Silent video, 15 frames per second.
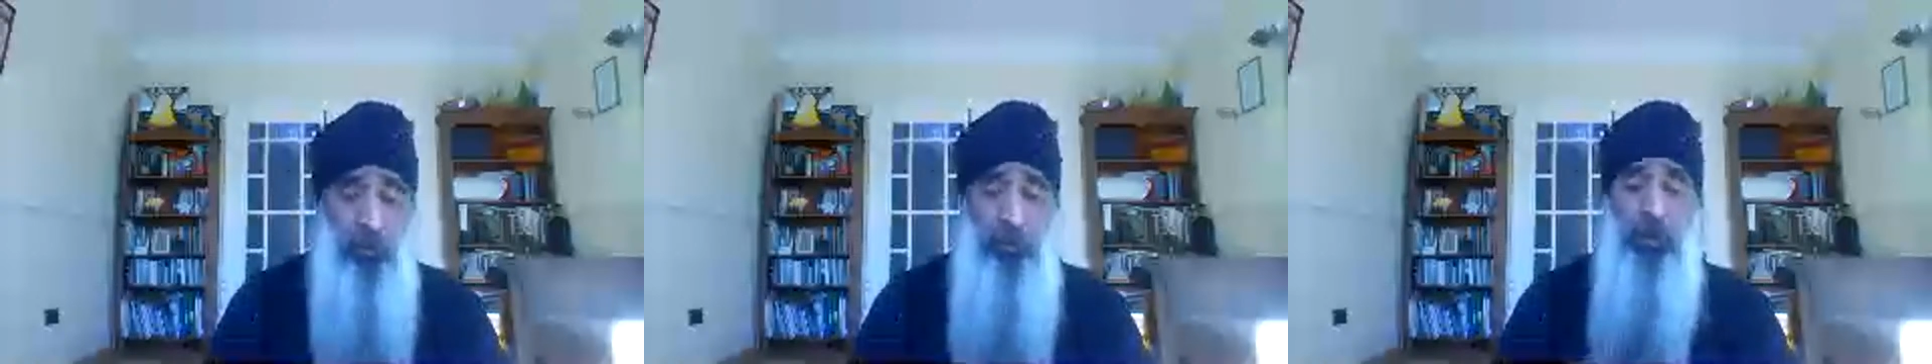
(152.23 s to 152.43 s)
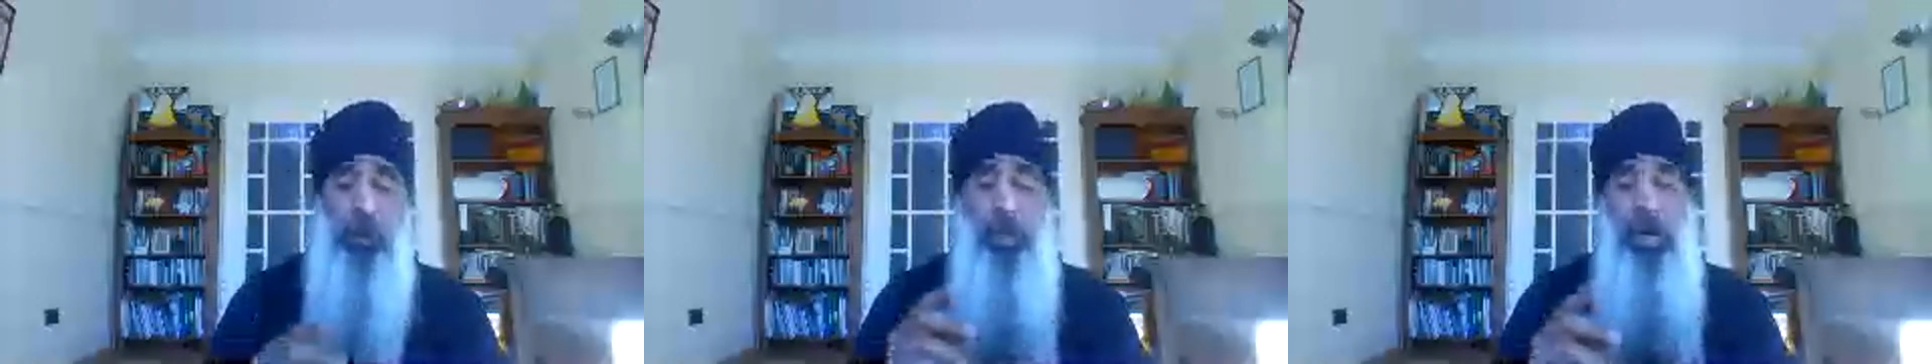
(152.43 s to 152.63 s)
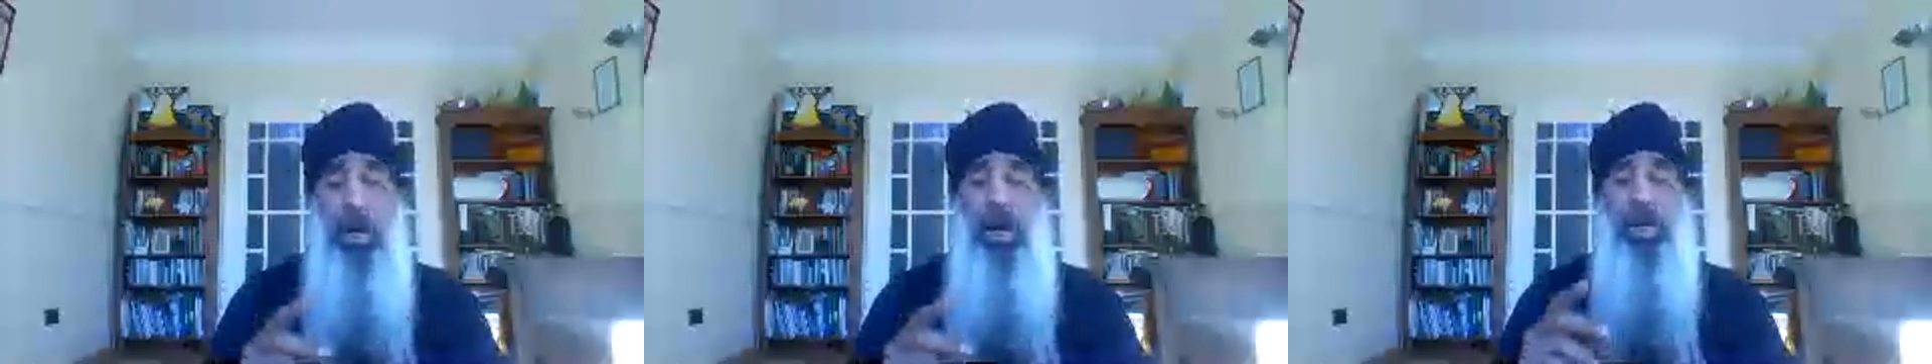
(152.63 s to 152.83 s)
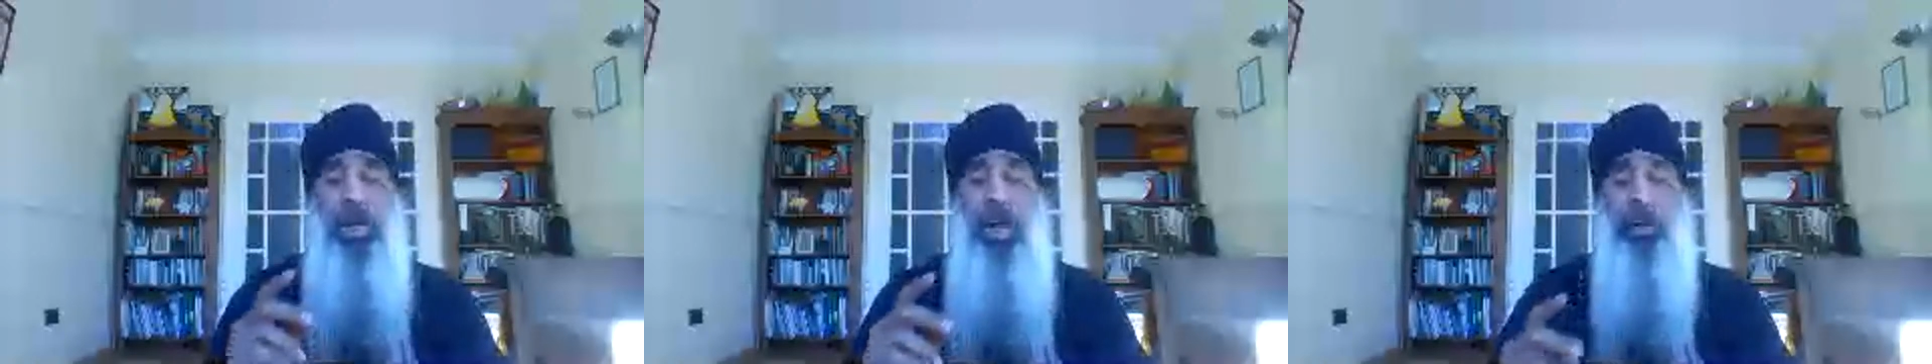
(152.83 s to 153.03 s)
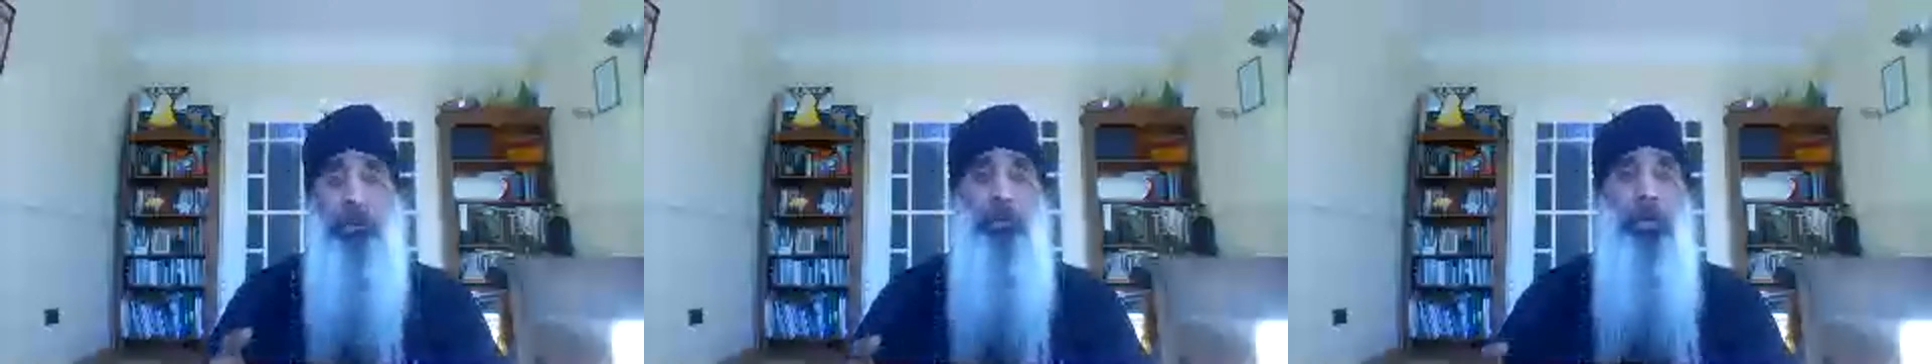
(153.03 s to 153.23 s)
but I
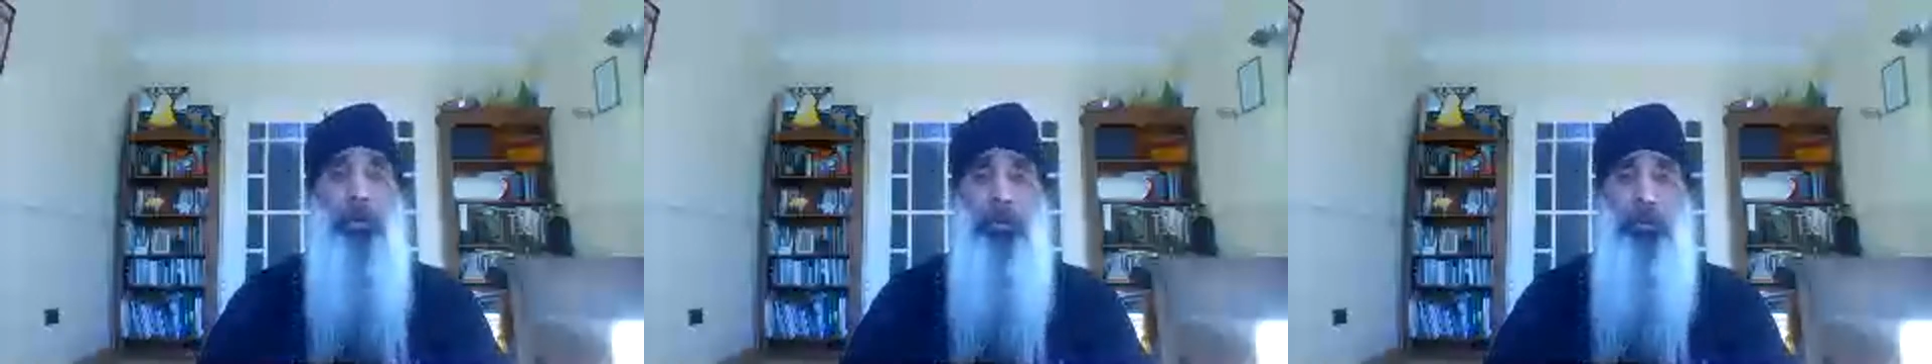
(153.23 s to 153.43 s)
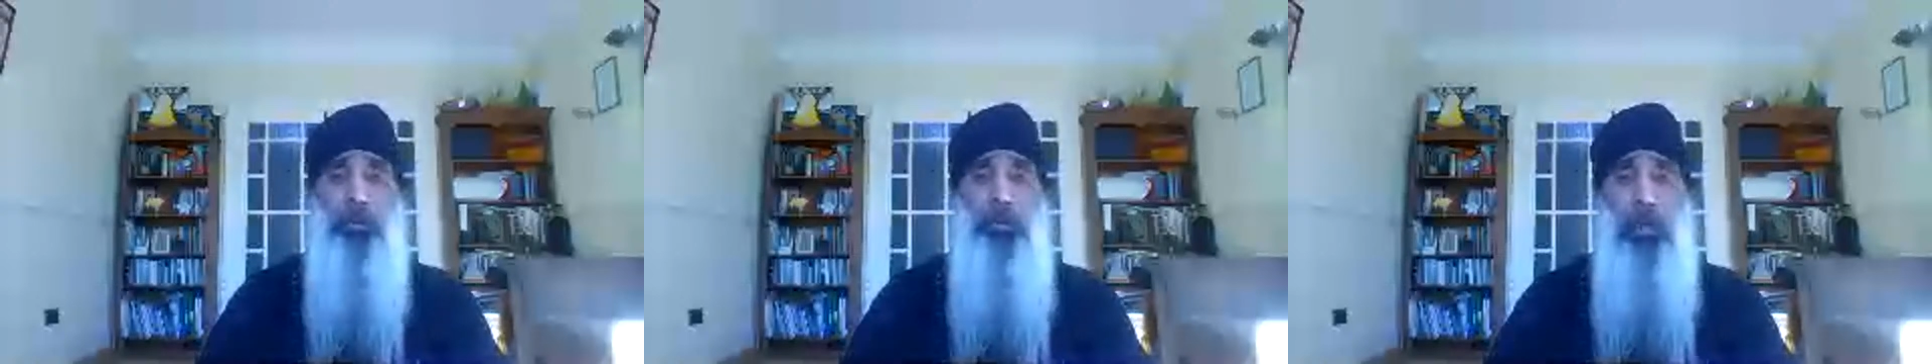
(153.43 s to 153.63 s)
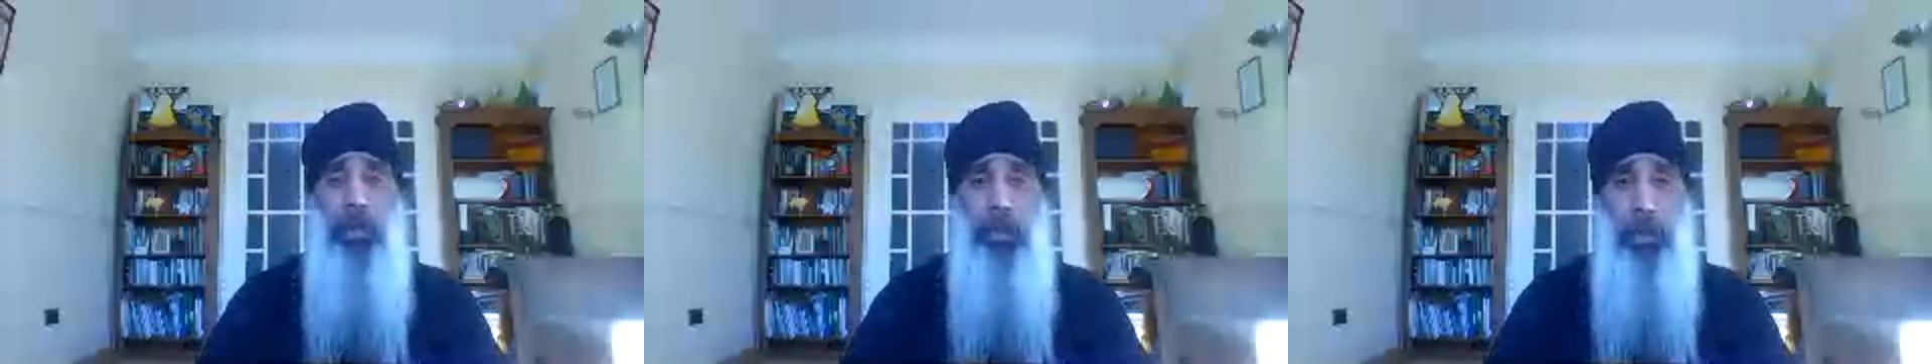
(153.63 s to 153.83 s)
am not free."